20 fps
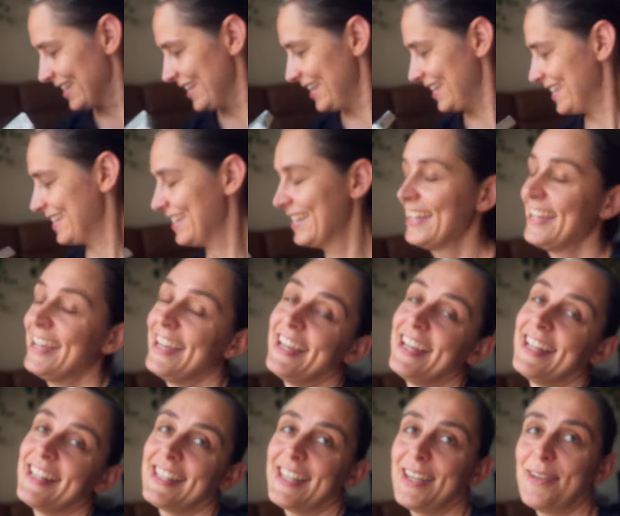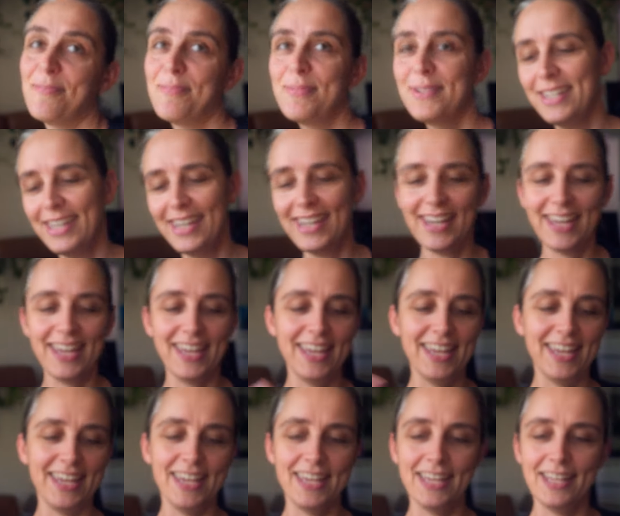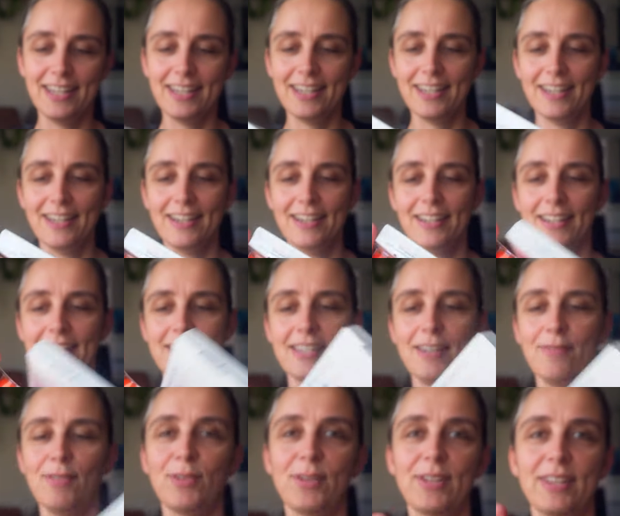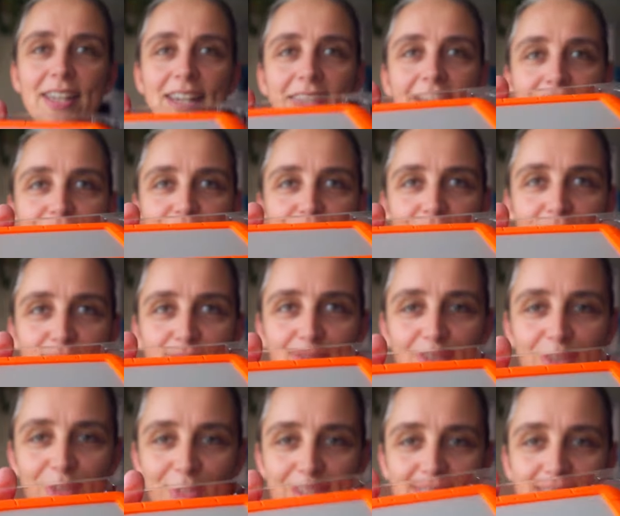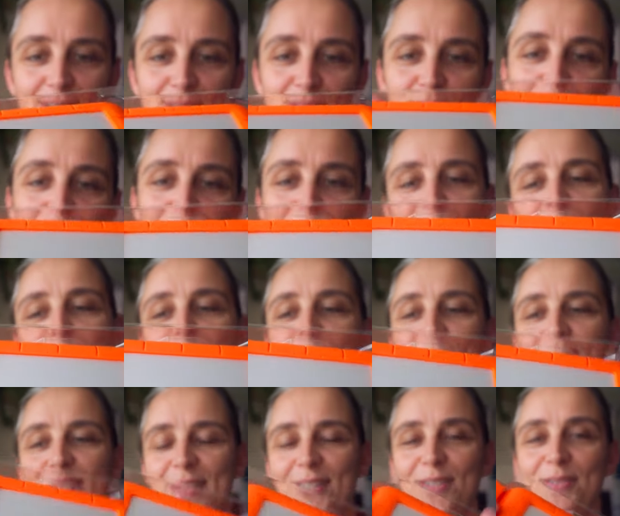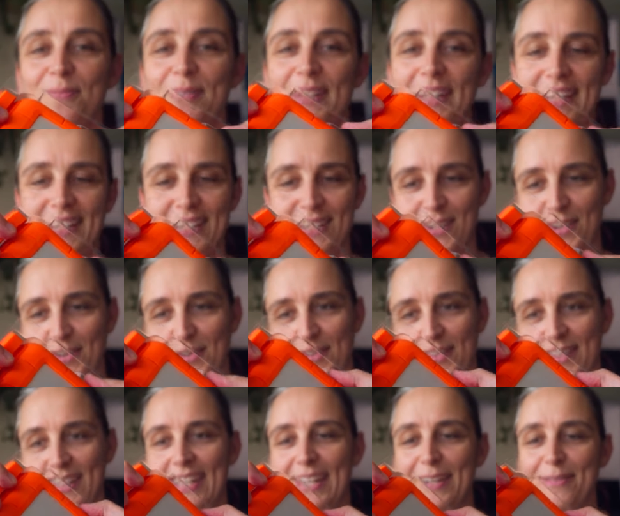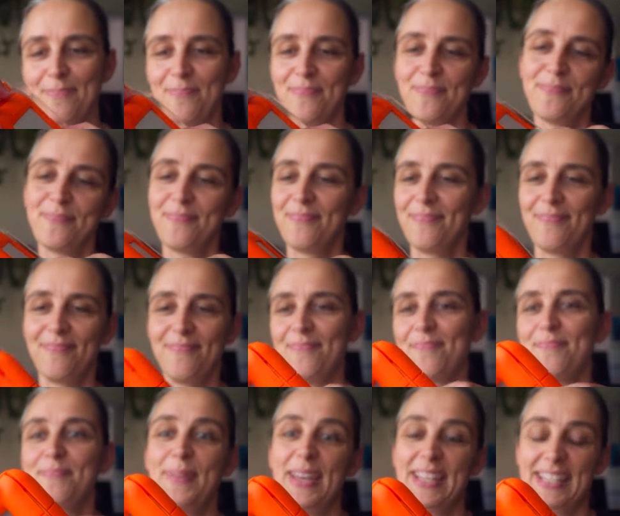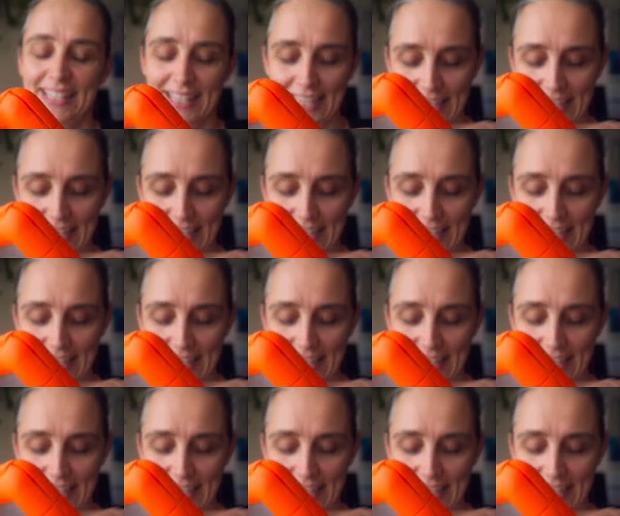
it. It's empty. And let's have a look at the hard drive first. I'll do it in reverse. Normally I show you the best